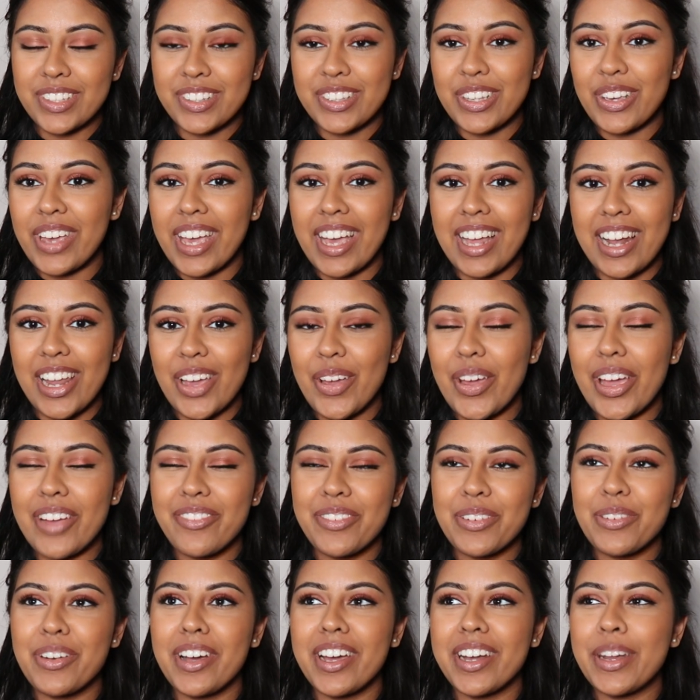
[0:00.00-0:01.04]
So hello
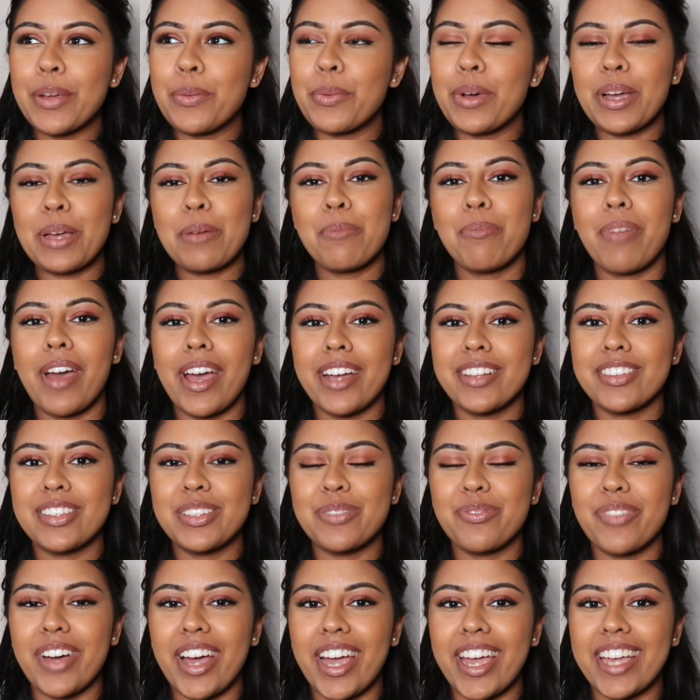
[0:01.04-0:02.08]
everyone and welcome back
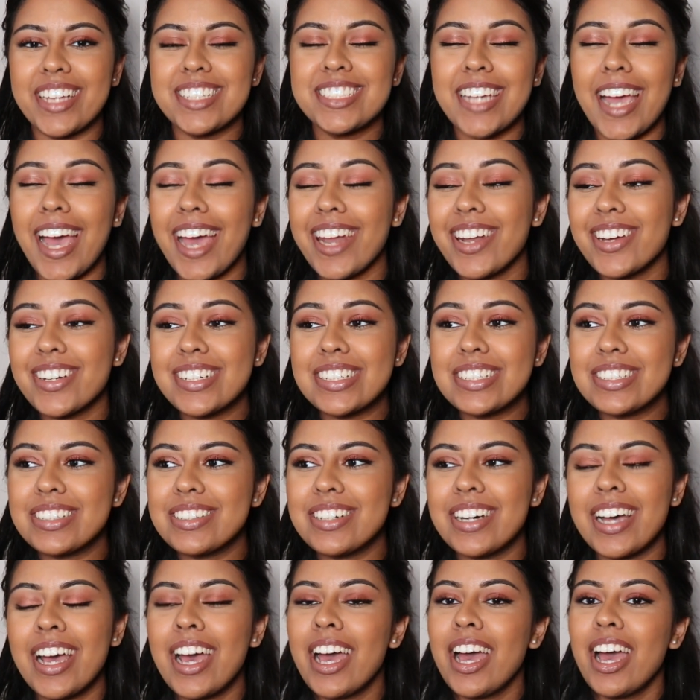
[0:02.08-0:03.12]
to my
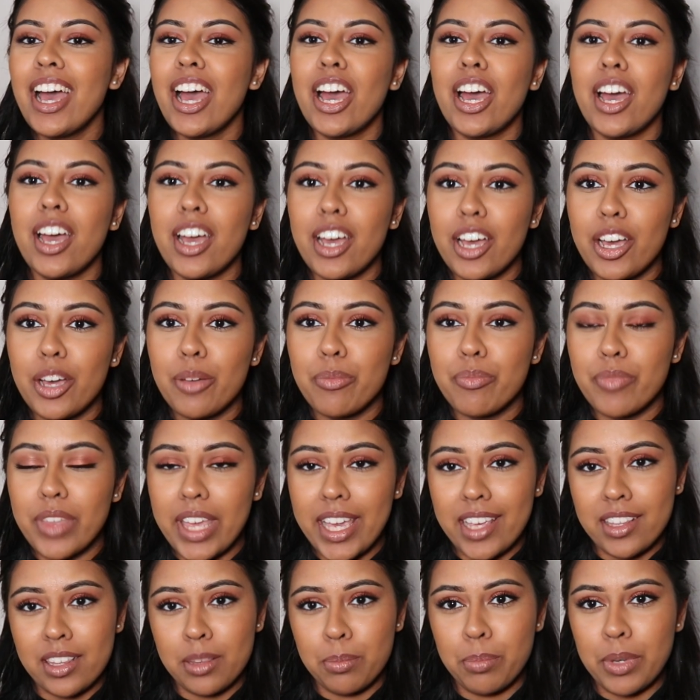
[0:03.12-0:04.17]
channel.
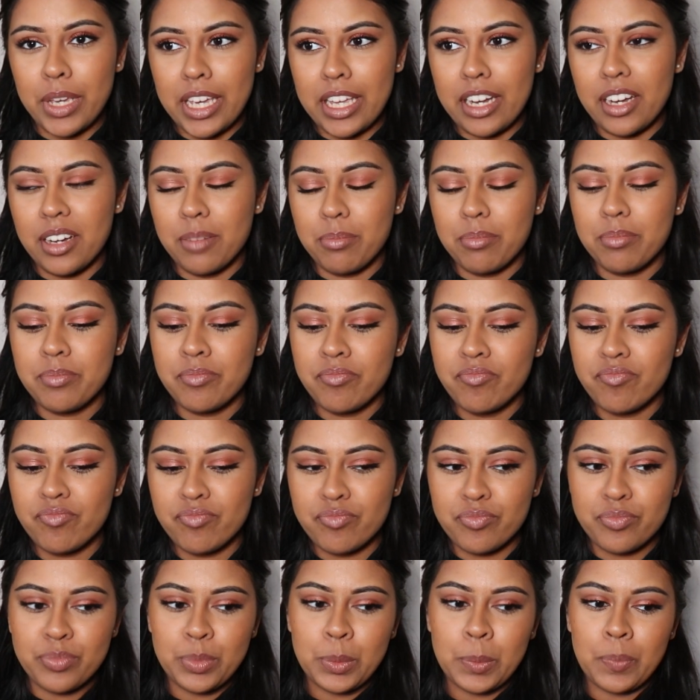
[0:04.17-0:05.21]
It's been,
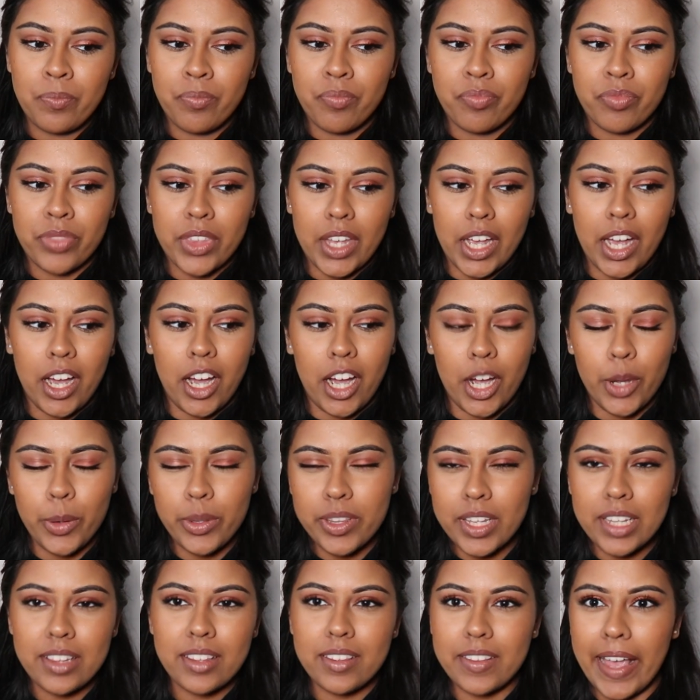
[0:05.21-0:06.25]
I
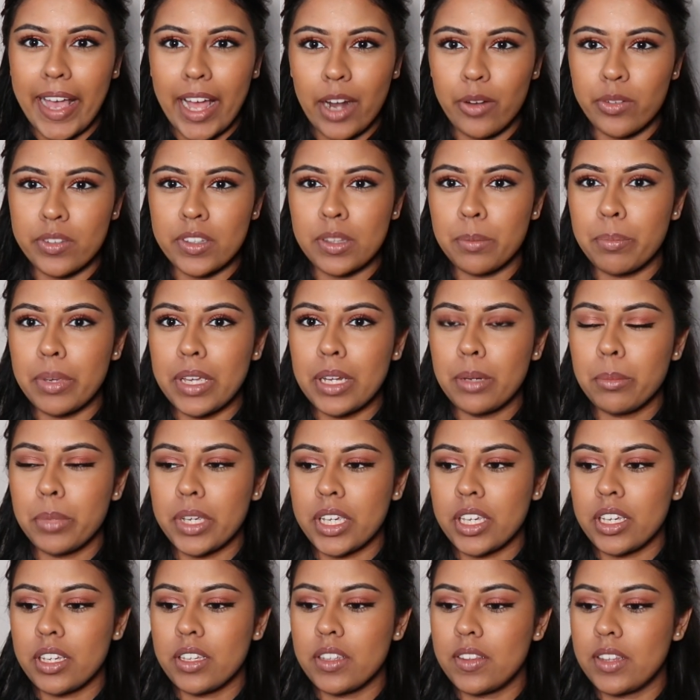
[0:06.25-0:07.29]
always have to say how long it's been
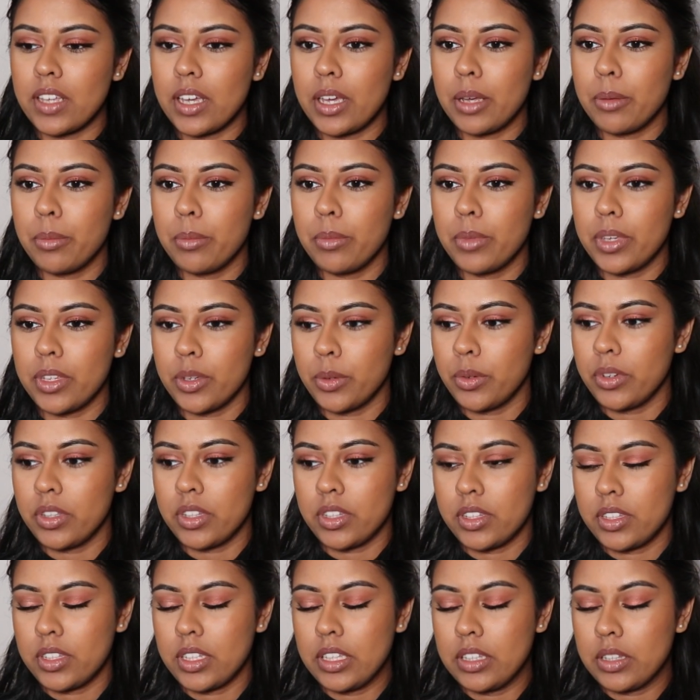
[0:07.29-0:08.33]
because
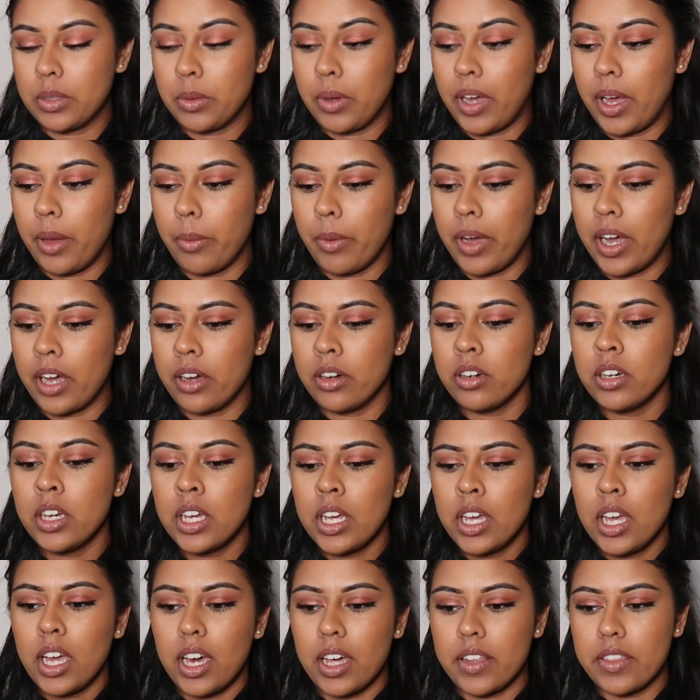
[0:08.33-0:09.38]
it's quite a while.
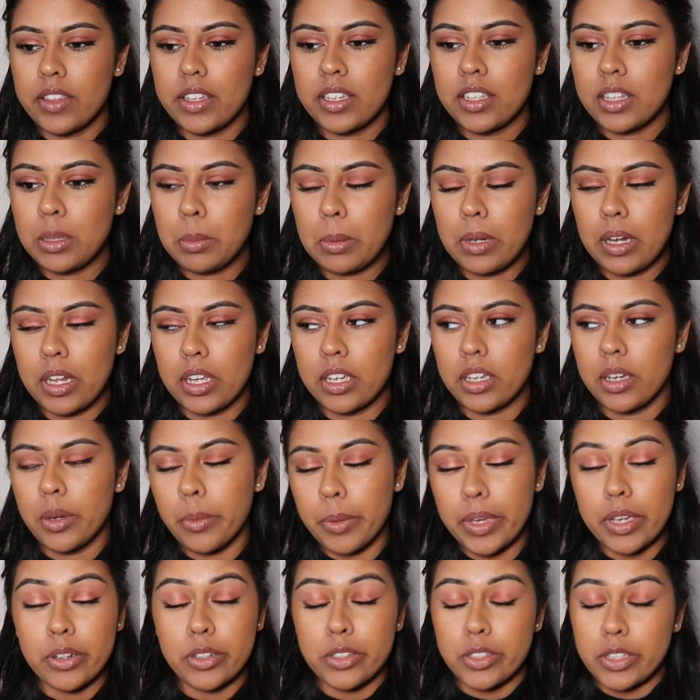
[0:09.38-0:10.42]
I think it's been like a
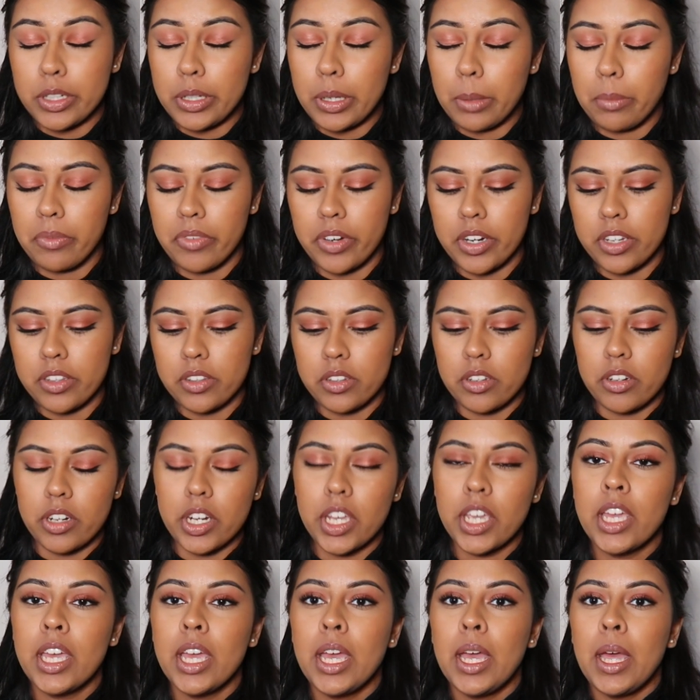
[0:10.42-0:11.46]
week or two, I'm very sorry.